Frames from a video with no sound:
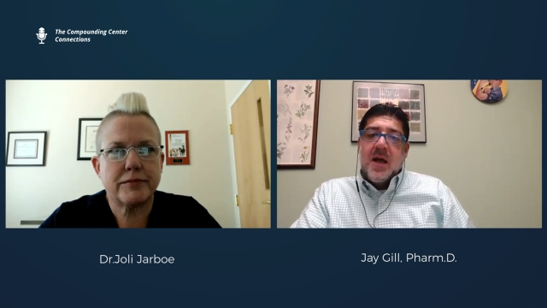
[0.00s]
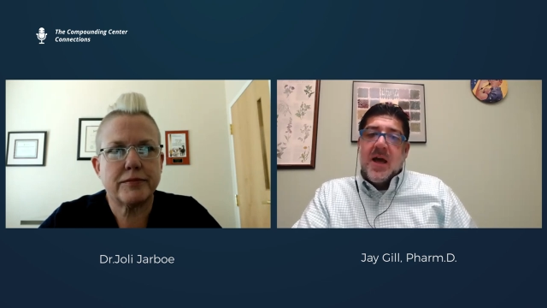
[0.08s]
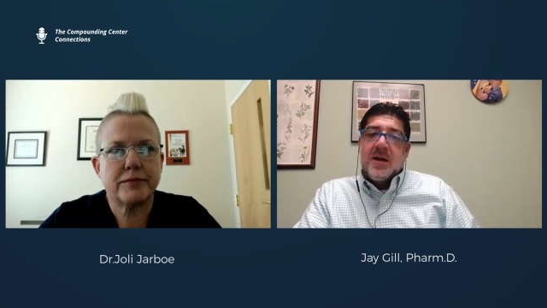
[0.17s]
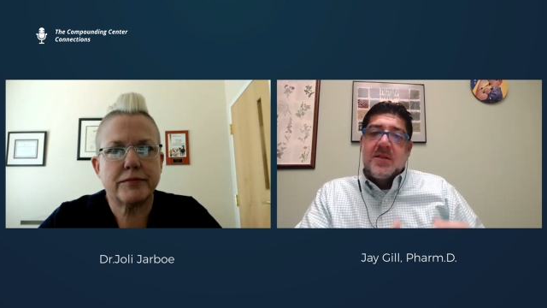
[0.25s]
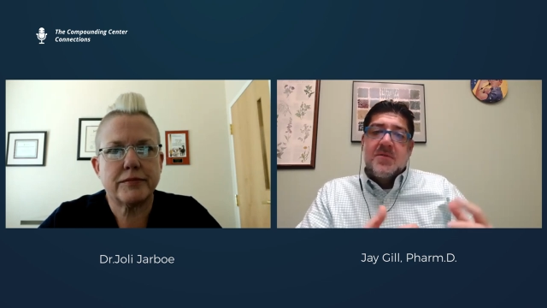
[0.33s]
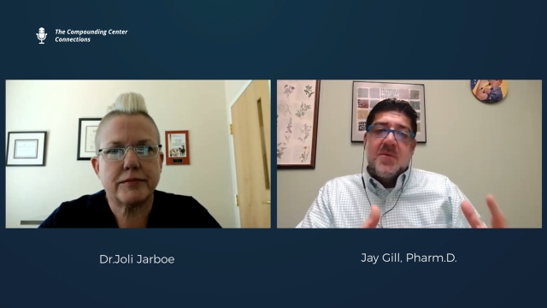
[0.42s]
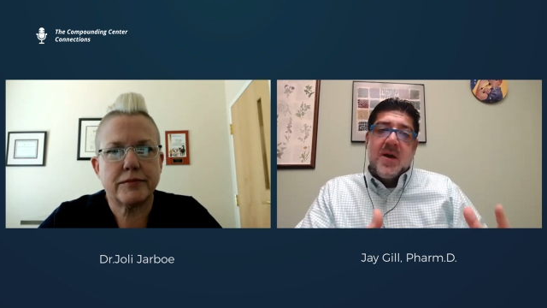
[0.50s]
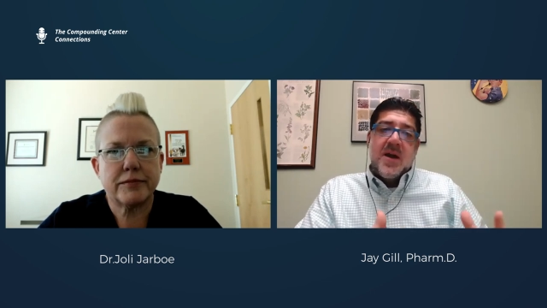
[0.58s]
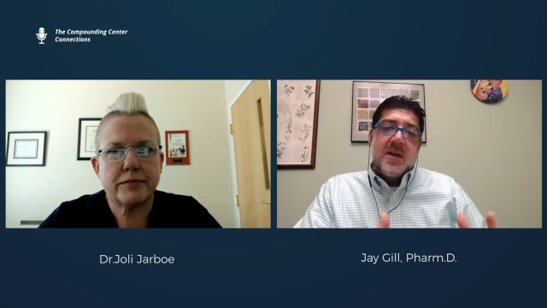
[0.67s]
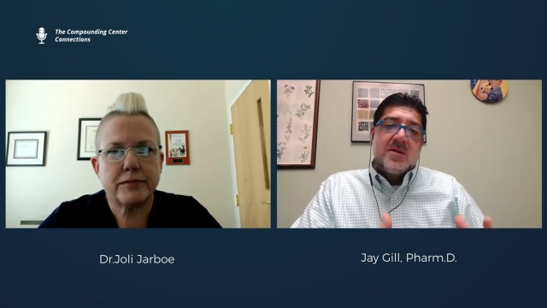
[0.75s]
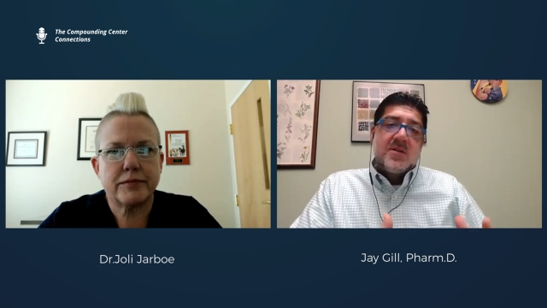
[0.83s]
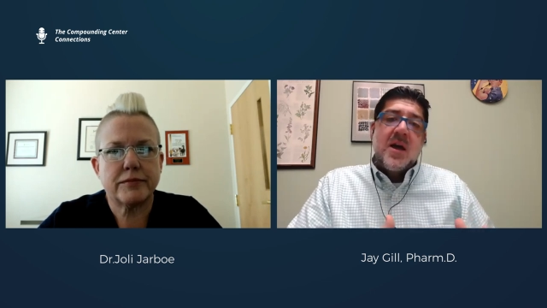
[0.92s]
Speaker 1: out of the
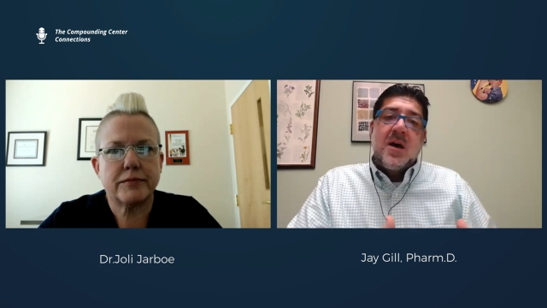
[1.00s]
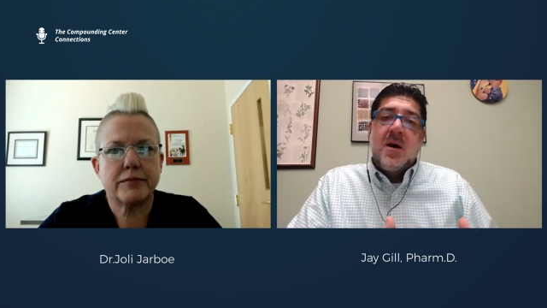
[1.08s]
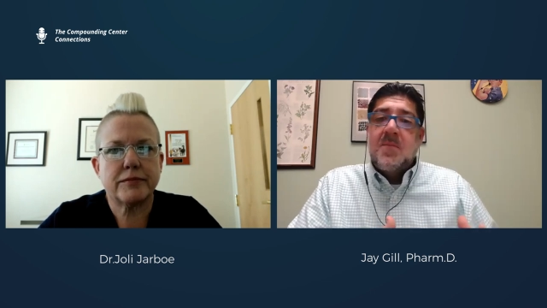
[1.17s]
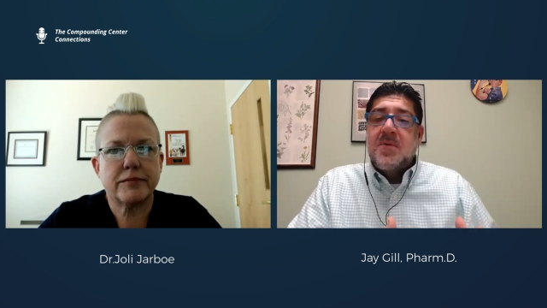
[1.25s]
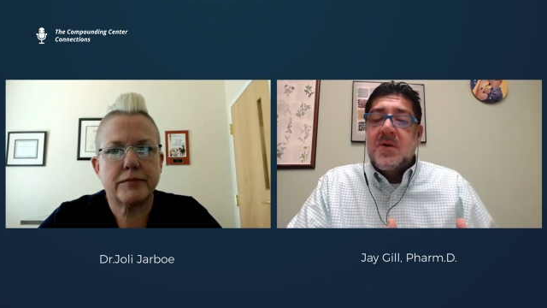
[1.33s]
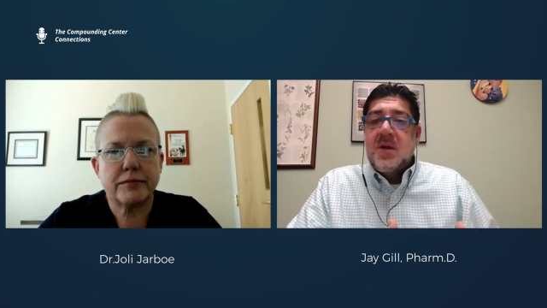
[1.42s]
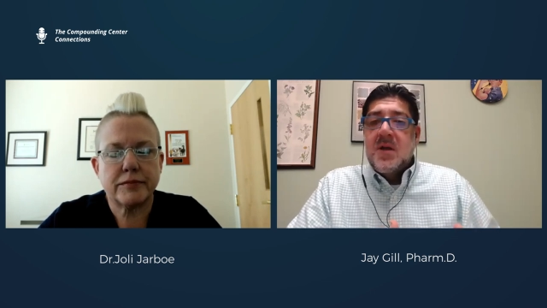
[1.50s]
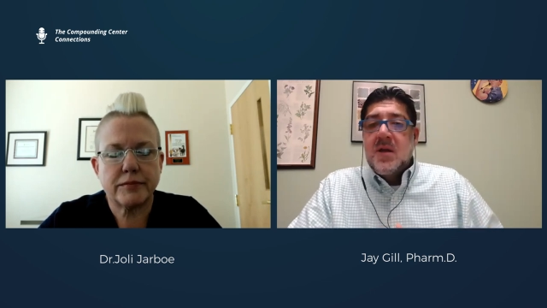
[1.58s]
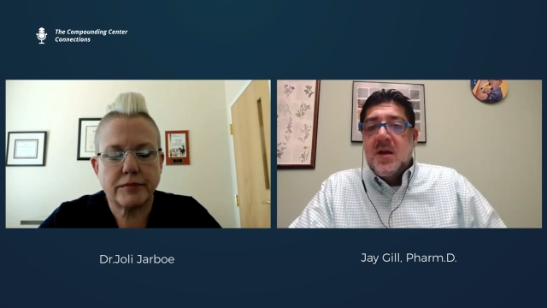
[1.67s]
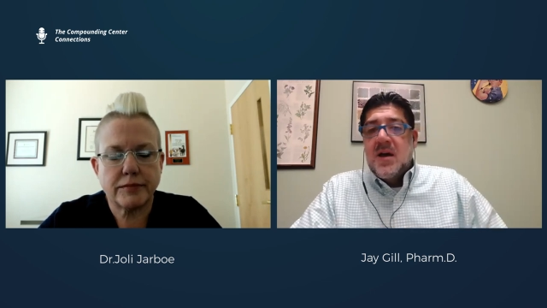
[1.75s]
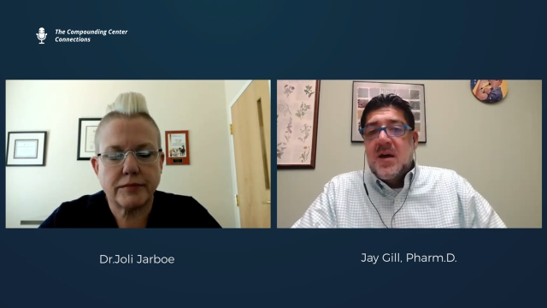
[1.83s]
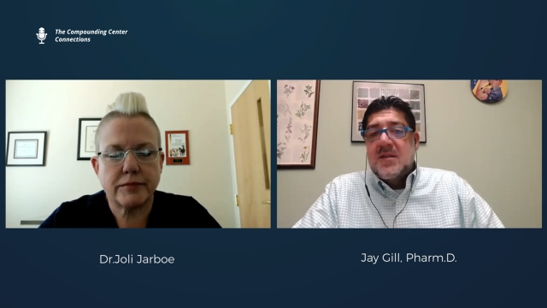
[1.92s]
way to help
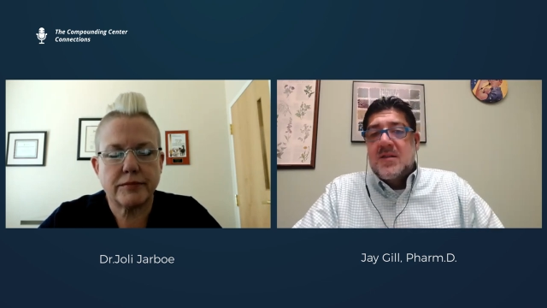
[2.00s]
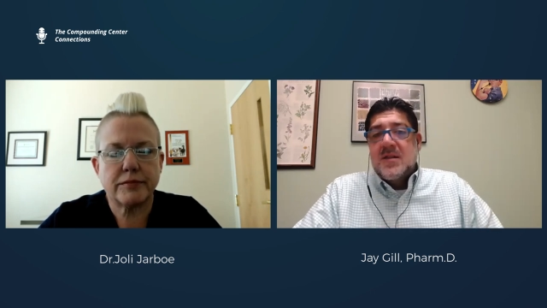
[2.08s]
uh, the